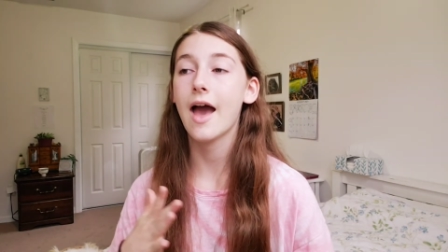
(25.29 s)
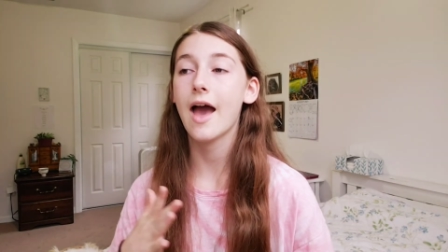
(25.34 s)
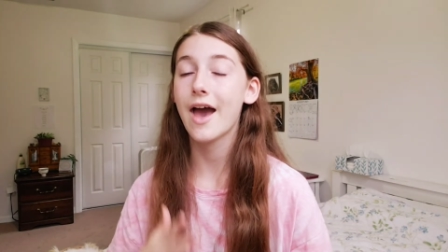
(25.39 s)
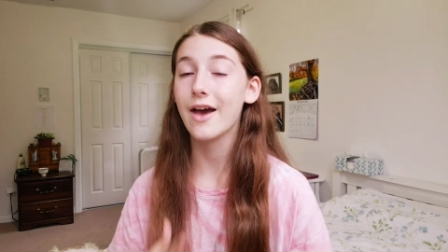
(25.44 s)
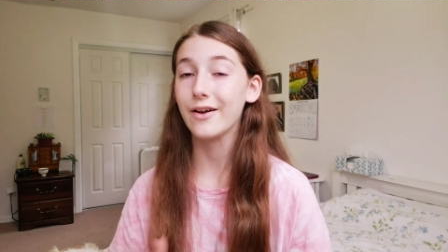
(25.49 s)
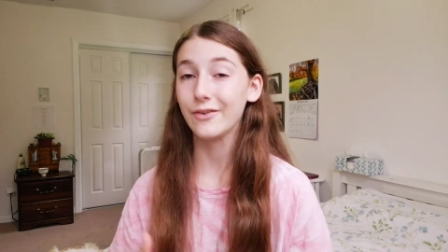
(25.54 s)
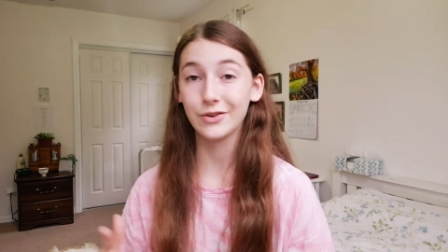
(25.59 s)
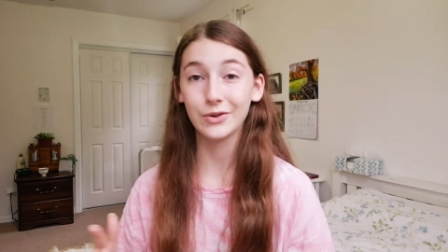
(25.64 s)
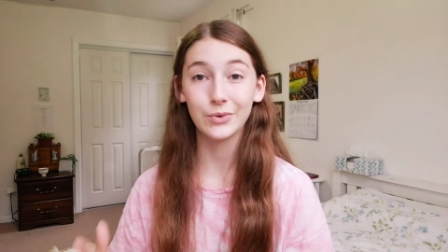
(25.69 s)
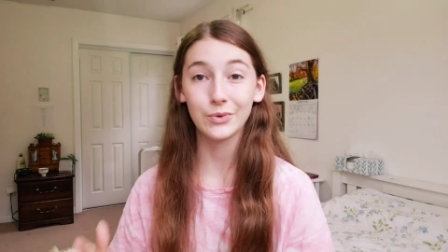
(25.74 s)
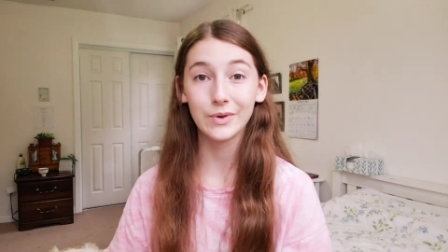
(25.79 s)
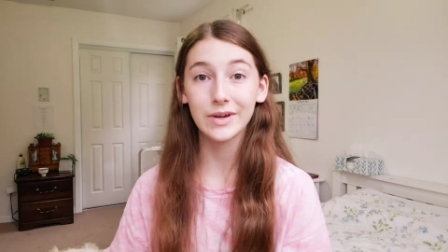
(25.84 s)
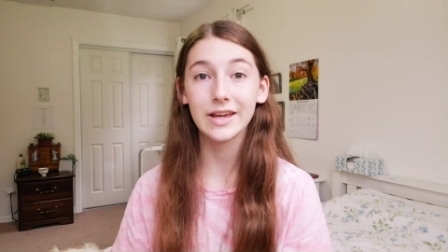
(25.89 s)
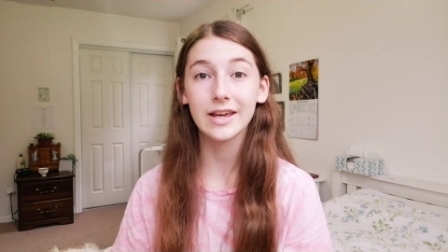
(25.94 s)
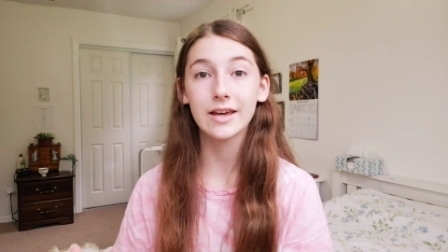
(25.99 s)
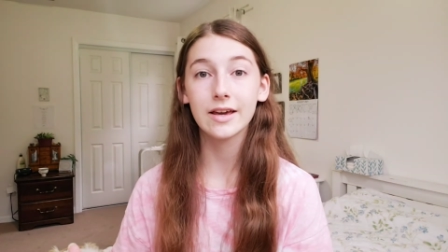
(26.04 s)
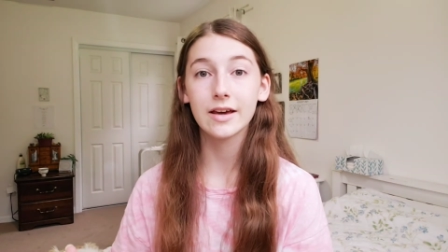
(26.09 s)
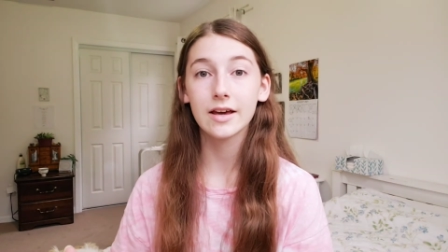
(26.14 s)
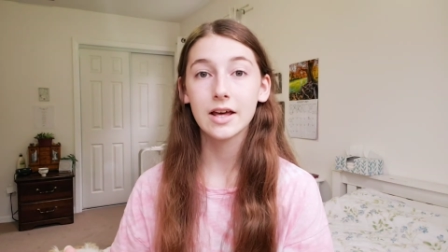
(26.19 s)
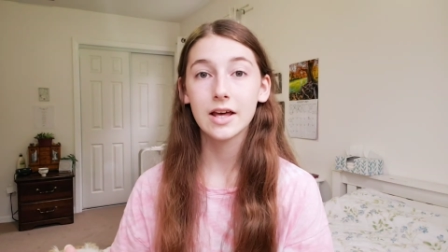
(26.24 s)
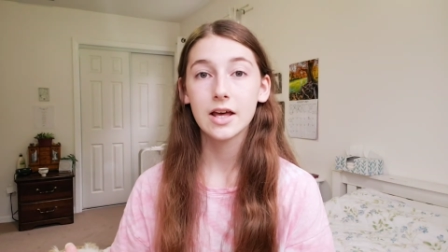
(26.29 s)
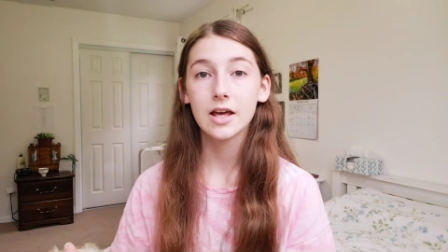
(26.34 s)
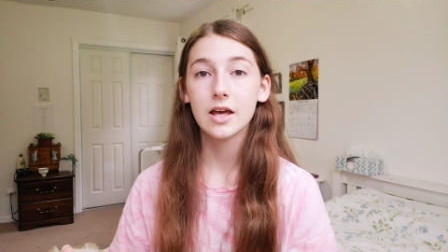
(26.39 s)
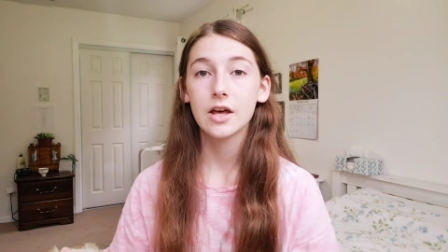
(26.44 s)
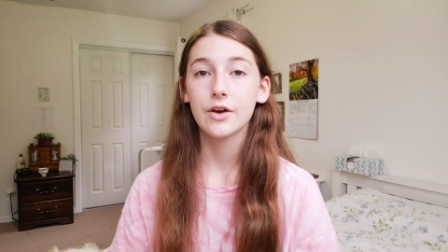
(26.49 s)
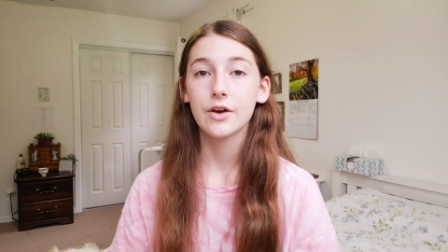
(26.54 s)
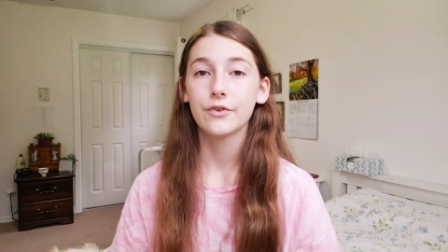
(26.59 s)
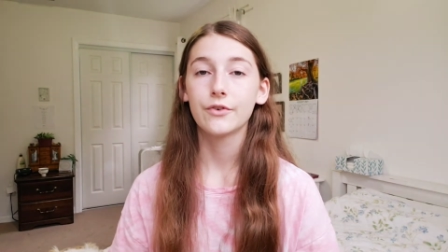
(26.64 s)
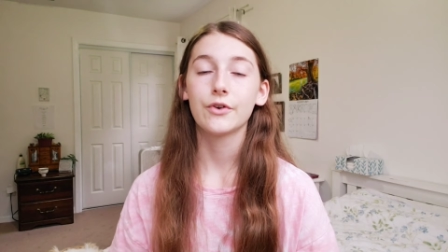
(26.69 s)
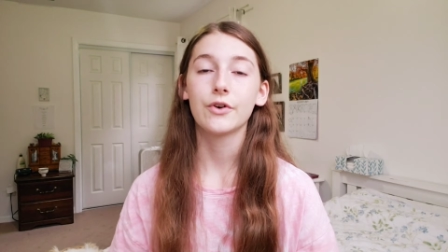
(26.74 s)
every week
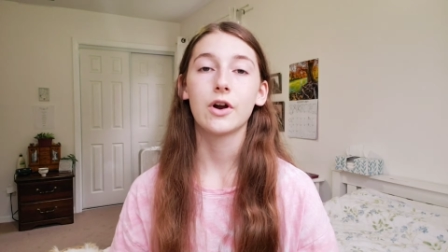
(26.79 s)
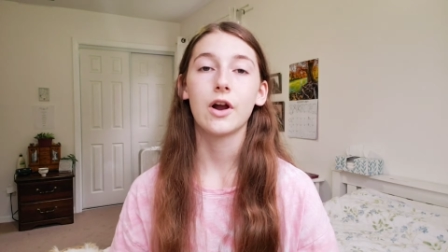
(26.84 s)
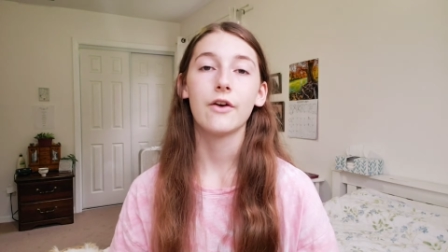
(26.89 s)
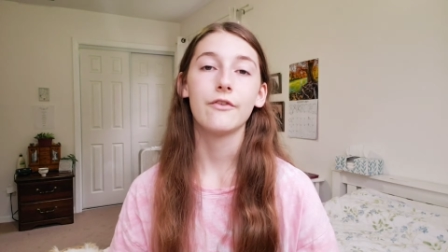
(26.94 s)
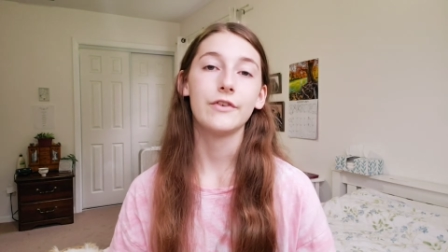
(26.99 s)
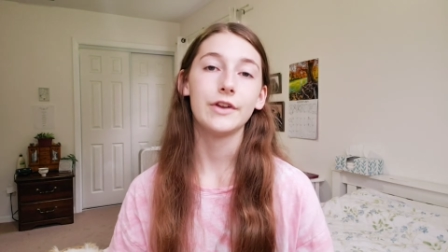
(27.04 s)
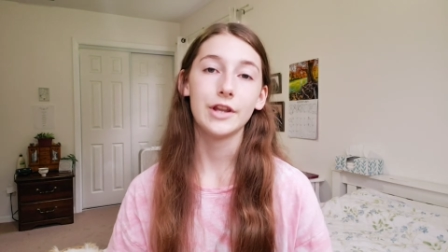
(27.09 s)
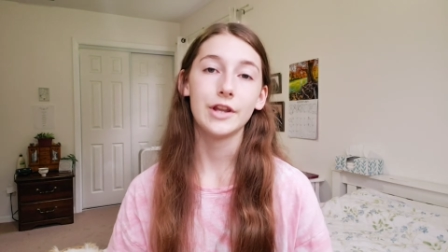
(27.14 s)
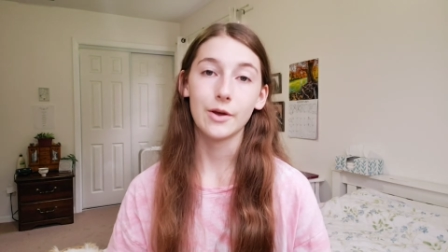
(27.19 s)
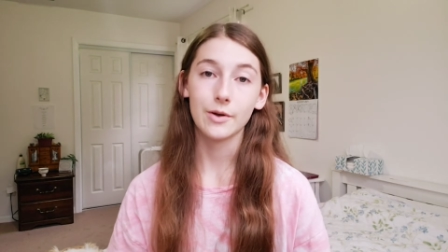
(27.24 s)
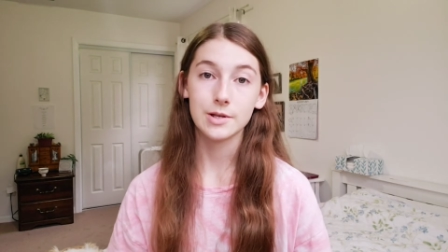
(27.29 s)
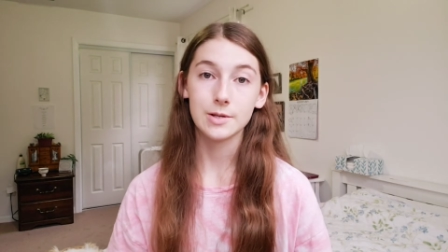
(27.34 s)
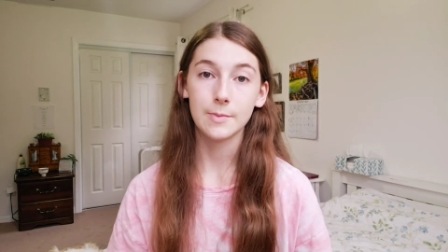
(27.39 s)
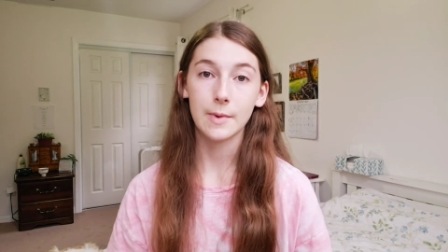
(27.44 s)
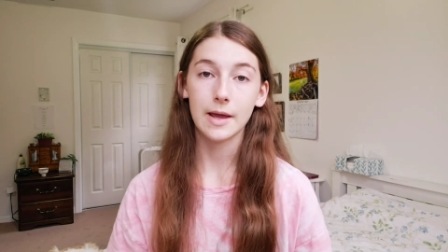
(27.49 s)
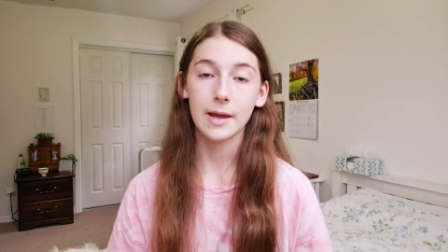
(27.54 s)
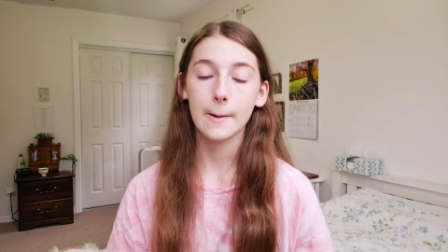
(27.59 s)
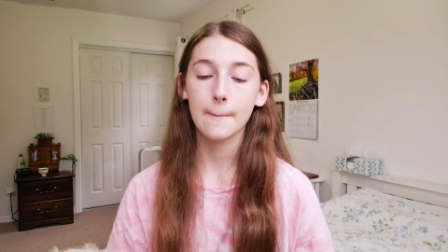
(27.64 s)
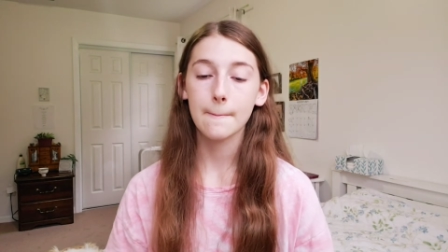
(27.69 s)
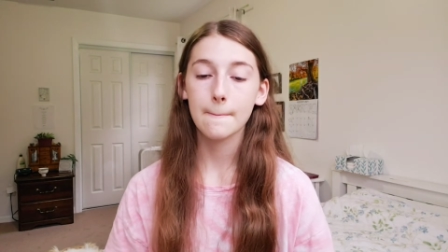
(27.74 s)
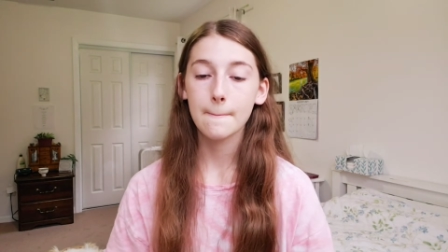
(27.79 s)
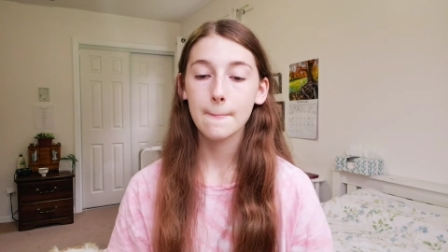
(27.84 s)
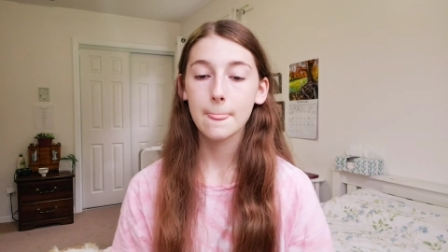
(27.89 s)
for a video to make.